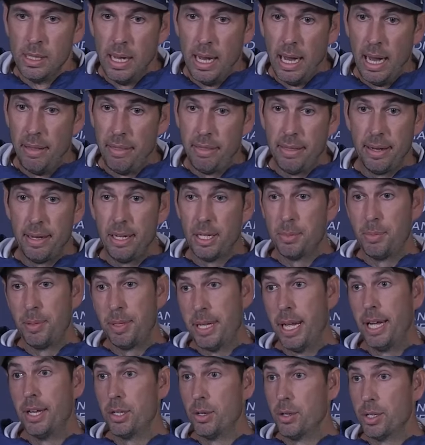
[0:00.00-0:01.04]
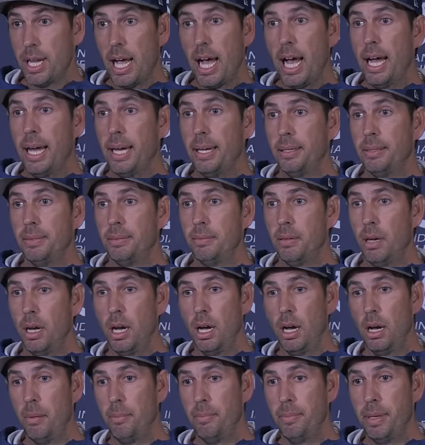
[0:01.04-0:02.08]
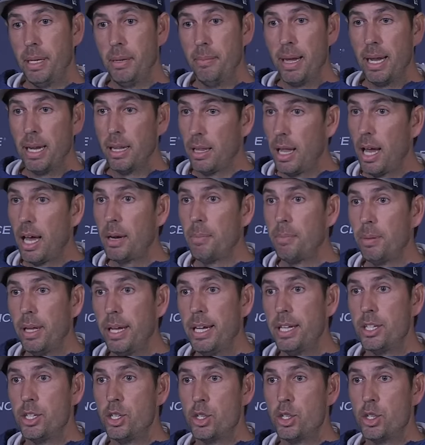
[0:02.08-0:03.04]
I think his potential is high. He made a lot of plays